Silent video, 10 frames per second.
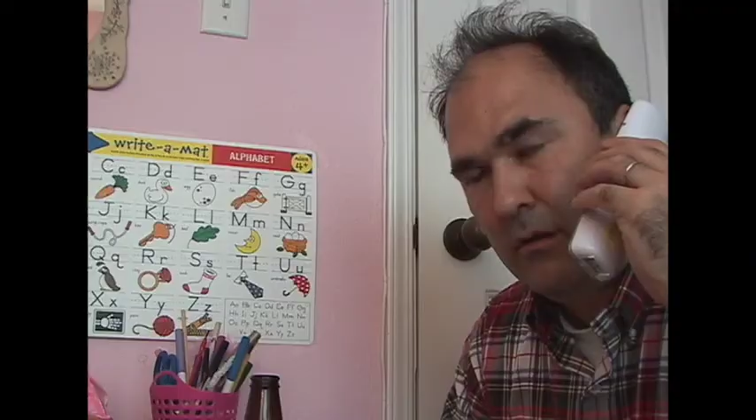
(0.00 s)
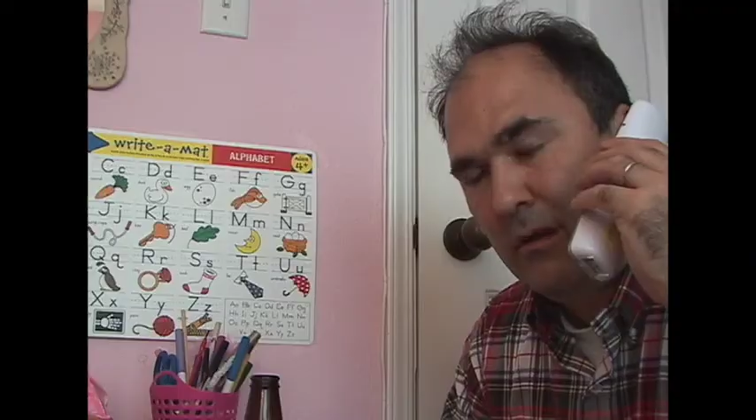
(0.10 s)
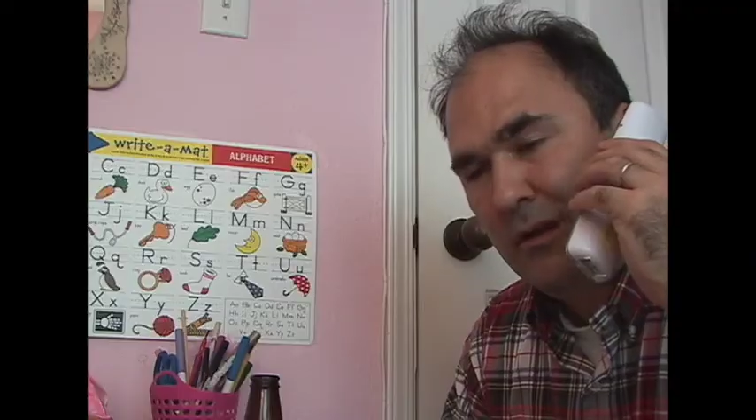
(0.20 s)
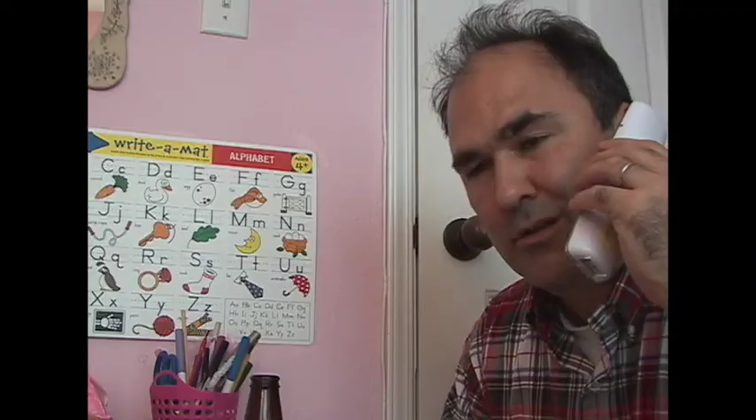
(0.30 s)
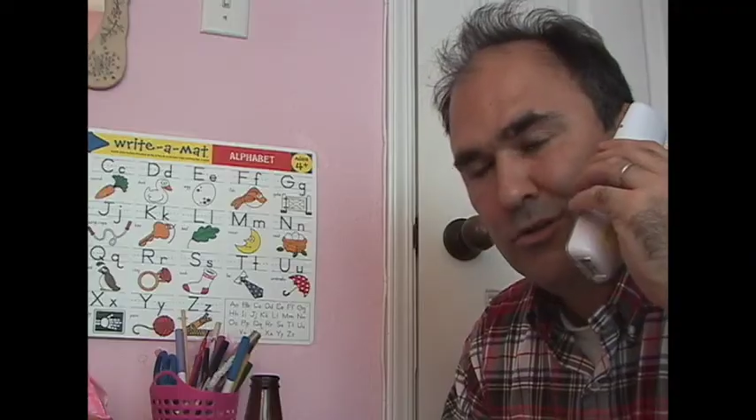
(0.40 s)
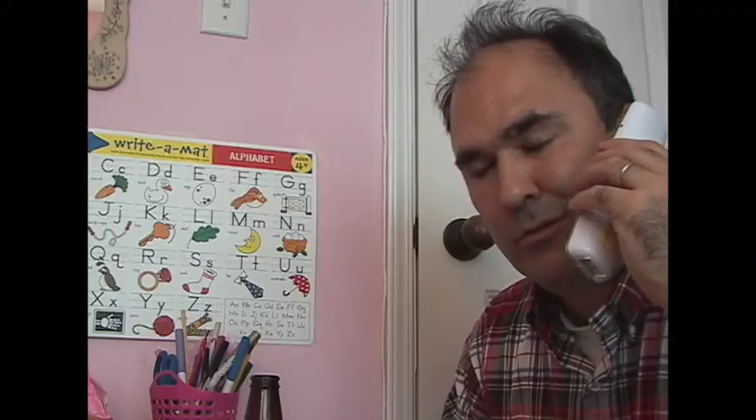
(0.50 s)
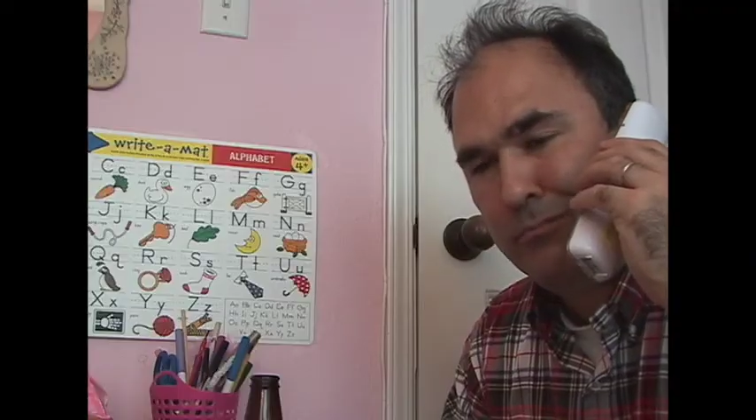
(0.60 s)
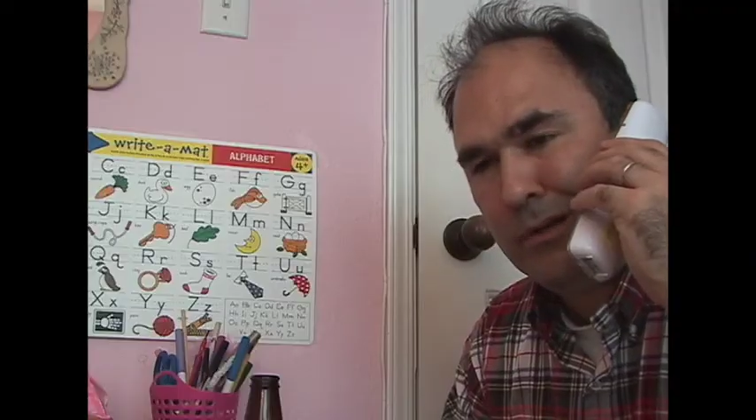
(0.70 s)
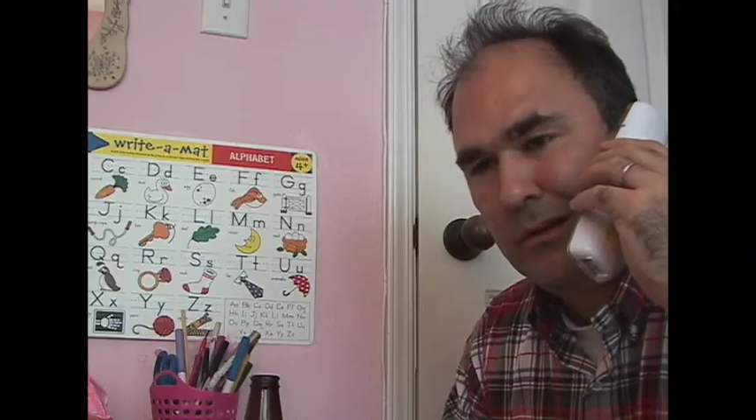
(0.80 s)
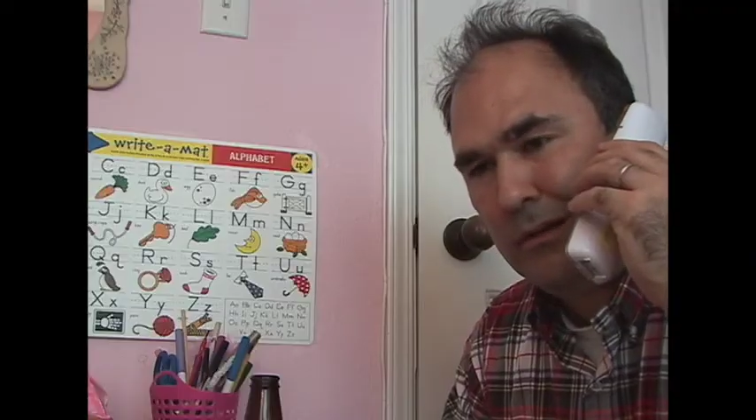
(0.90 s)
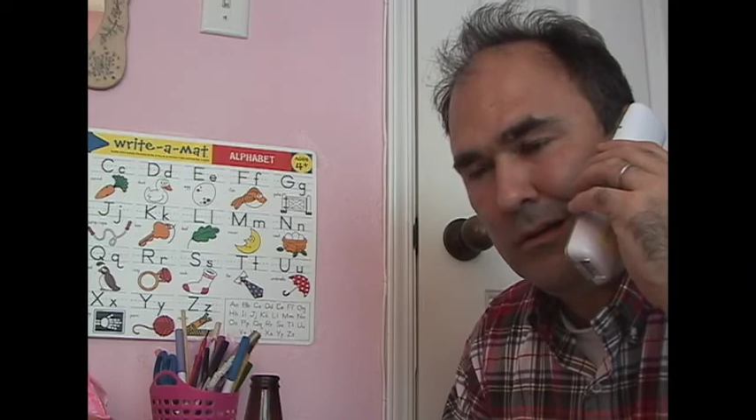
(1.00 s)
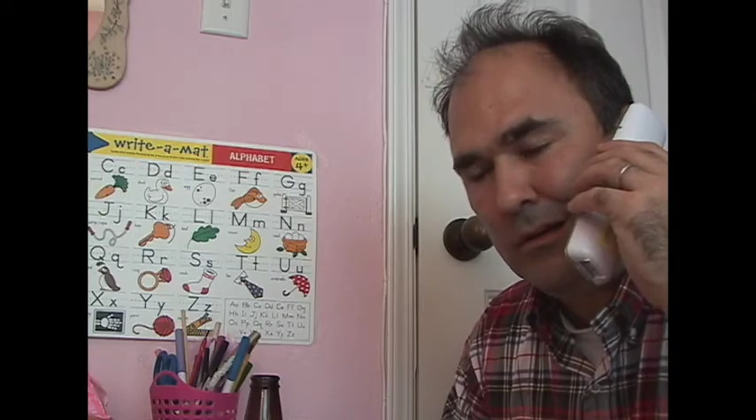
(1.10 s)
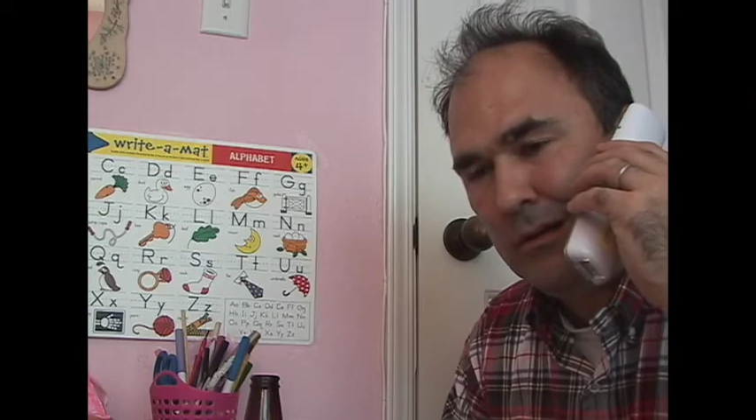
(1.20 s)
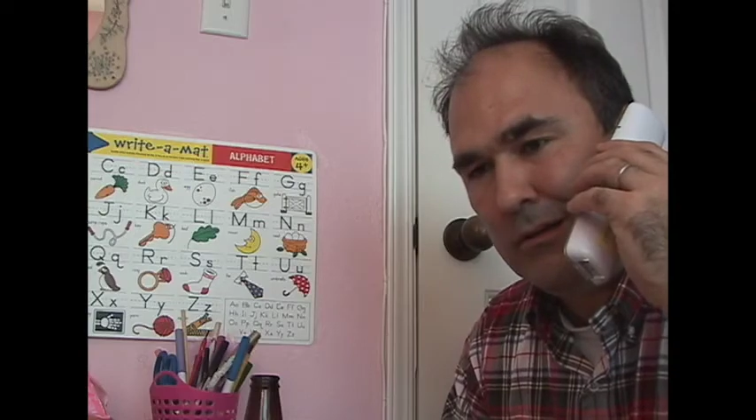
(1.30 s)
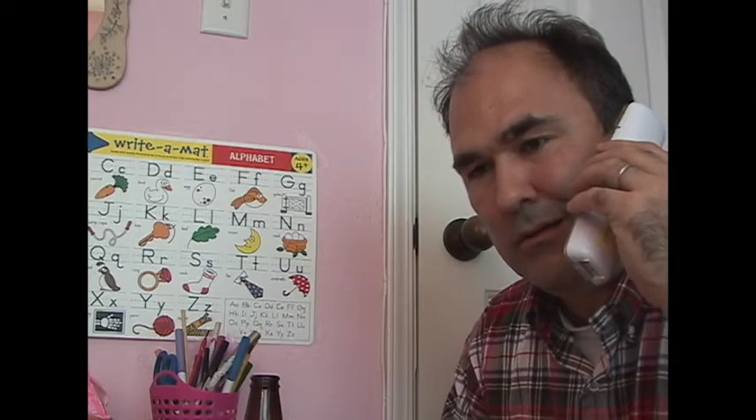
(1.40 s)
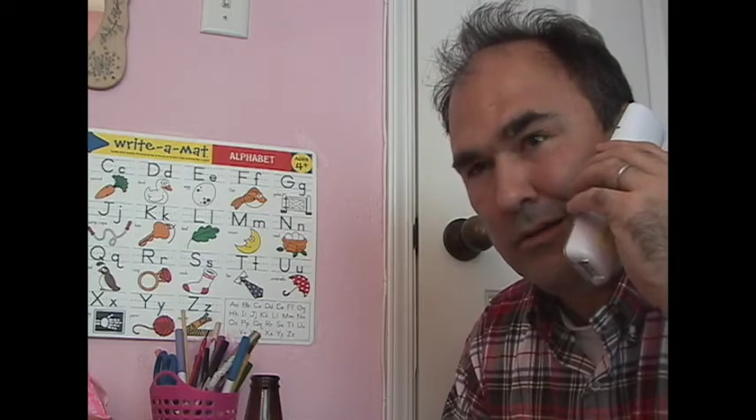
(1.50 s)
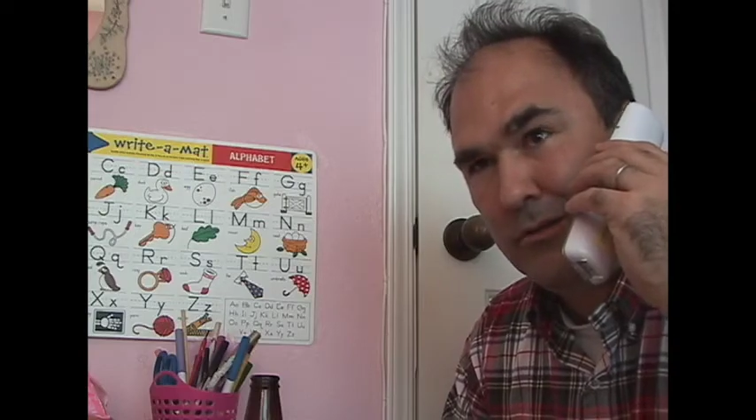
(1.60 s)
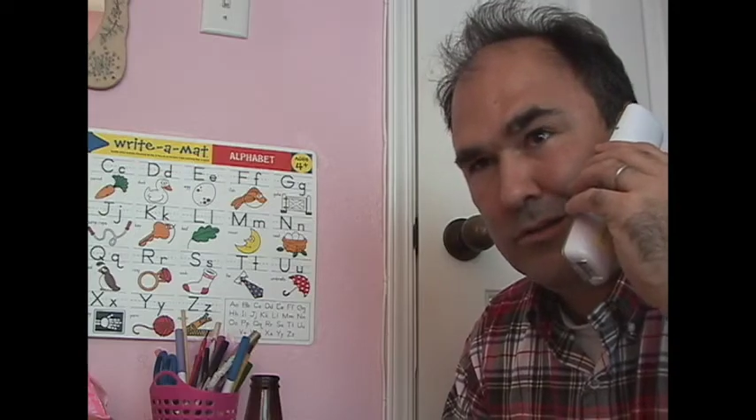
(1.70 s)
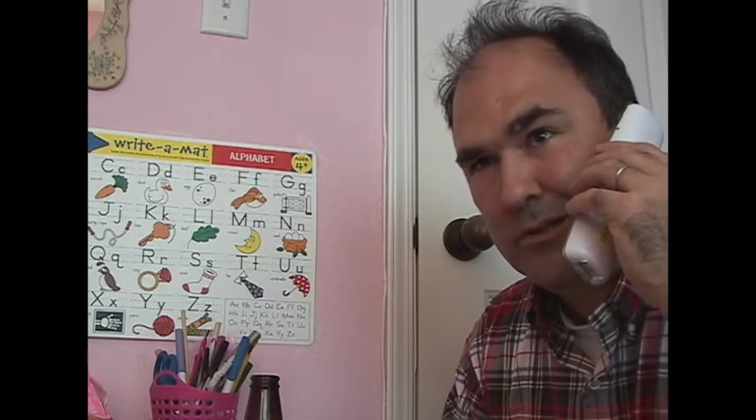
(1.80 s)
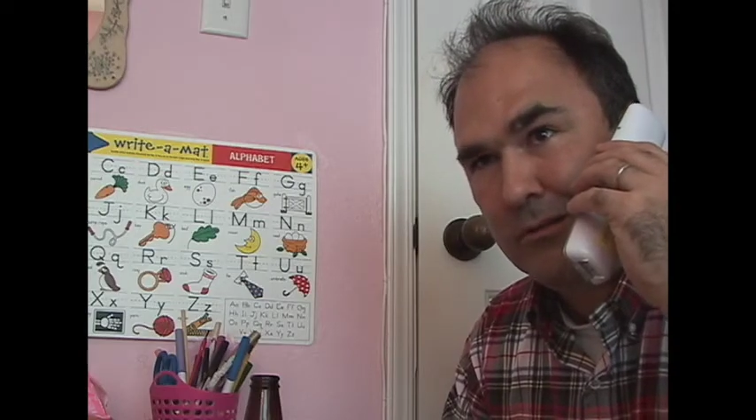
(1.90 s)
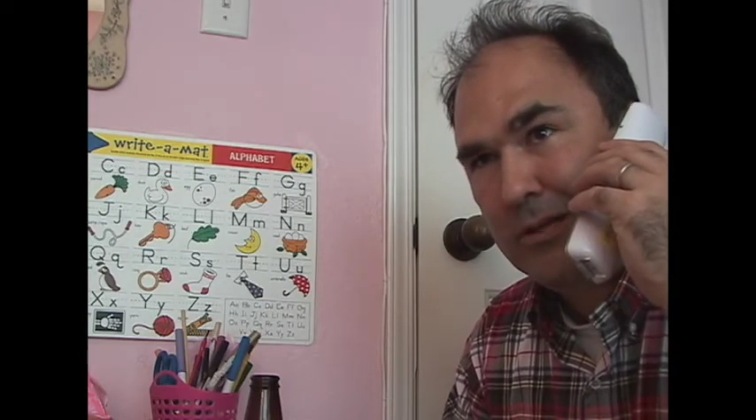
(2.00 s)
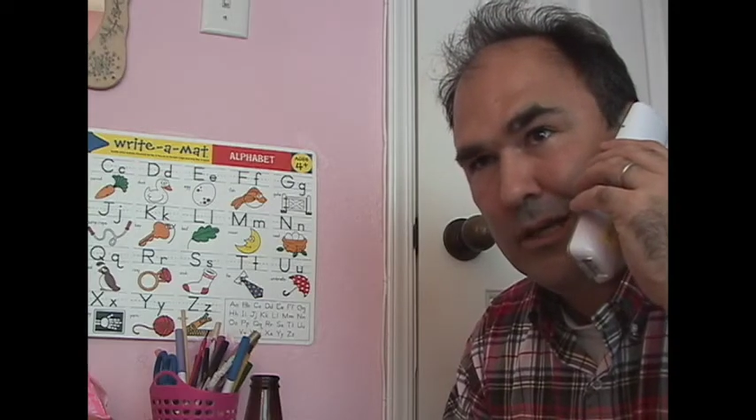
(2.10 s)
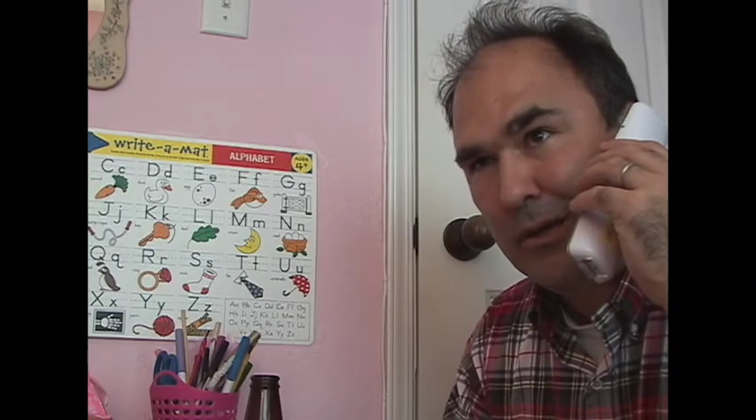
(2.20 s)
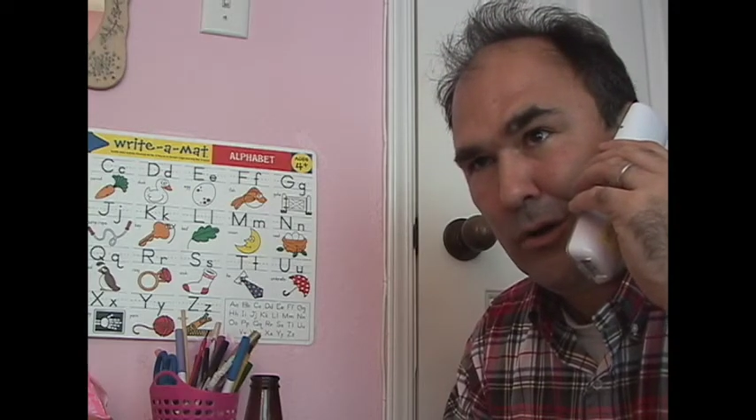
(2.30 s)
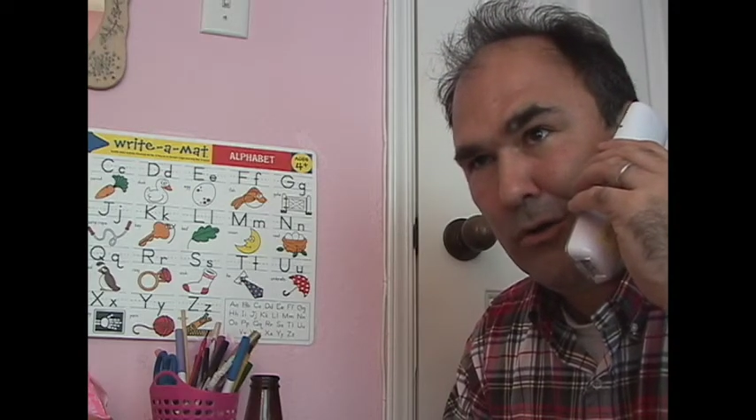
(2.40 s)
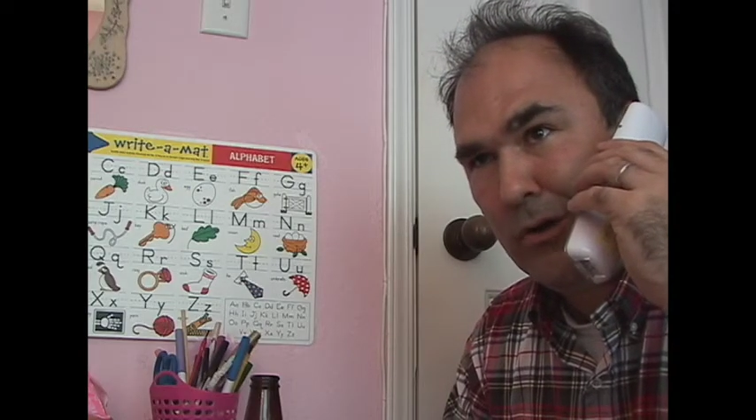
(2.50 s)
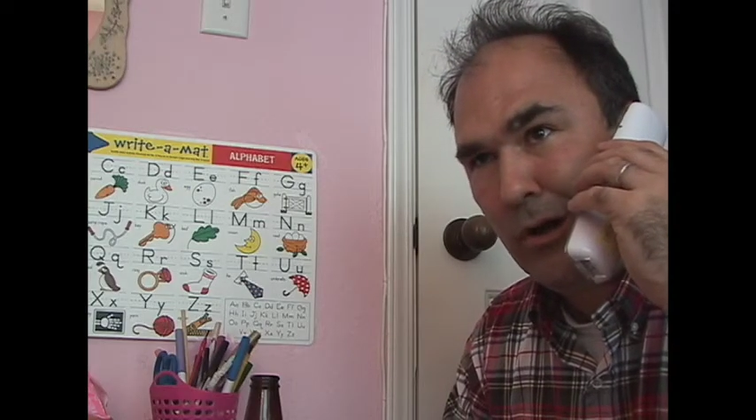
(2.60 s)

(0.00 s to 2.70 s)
Yeah, sure, Bill. Do you still take cold